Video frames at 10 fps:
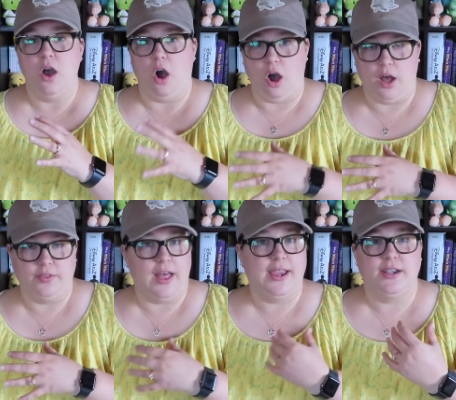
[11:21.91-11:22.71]

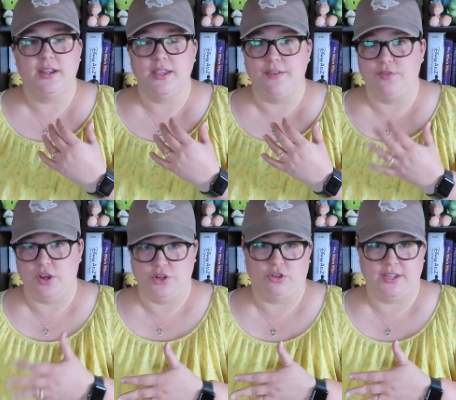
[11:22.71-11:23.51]
online if you're
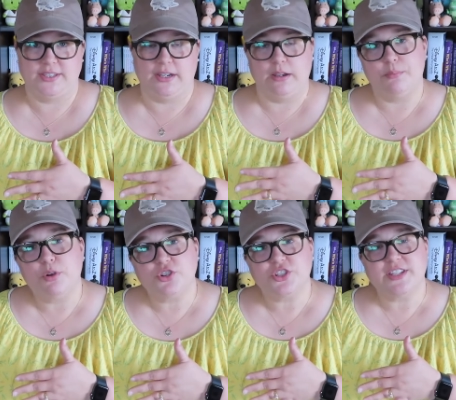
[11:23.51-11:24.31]
interested in
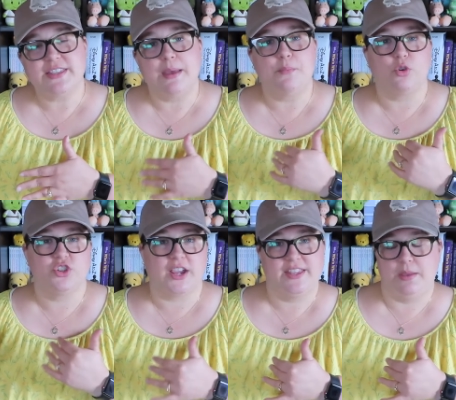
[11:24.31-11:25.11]
purchasing them or
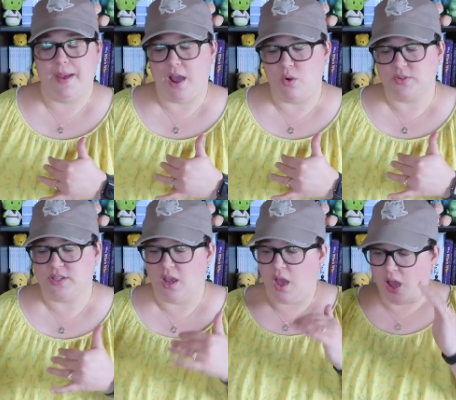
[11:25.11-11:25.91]
checking them out.
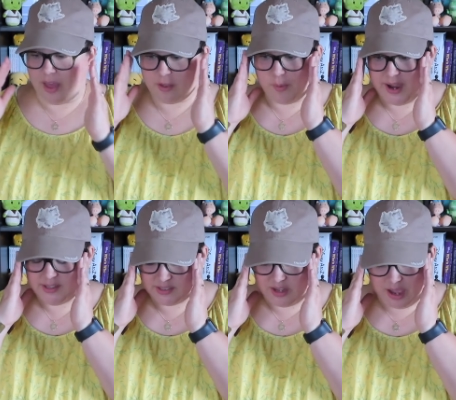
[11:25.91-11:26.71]

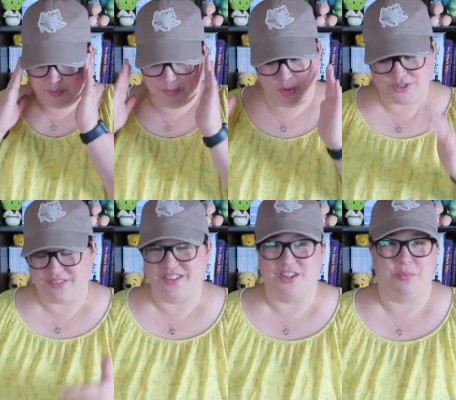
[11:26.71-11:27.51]
Otherwise, most of
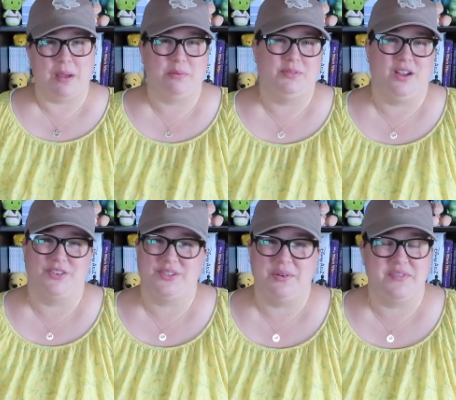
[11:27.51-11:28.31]
these are probably
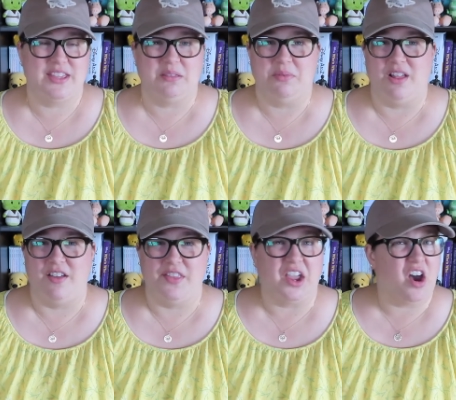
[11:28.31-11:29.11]
also available
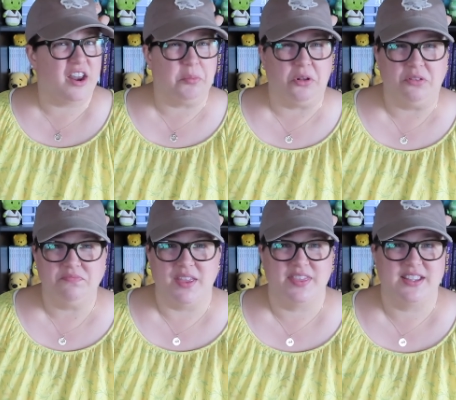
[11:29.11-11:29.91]
on like Audible
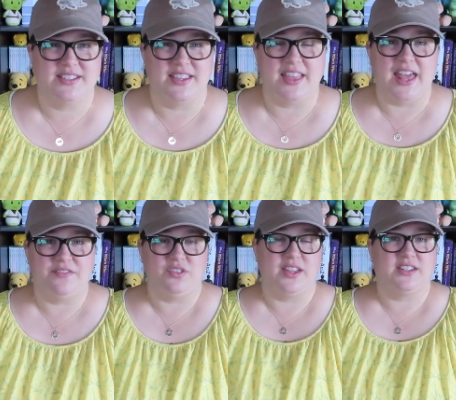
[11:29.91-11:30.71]
and things like that
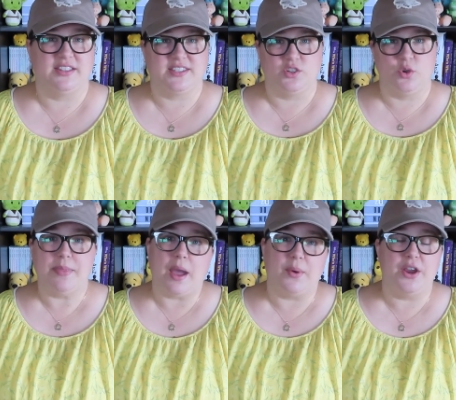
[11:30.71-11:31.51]
if you like to listen to them
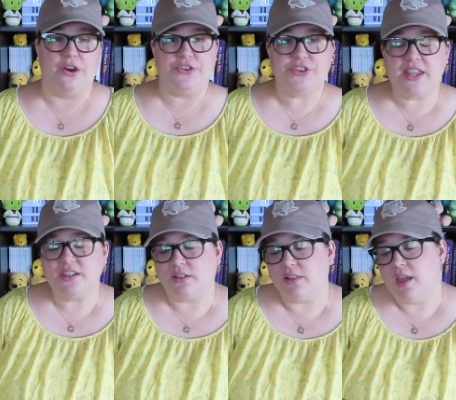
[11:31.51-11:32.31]
that way, or on your
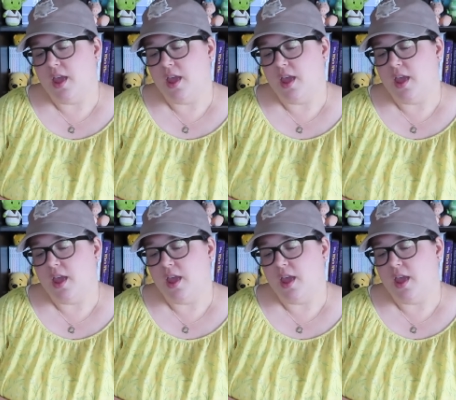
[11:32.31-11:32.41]
Kindle.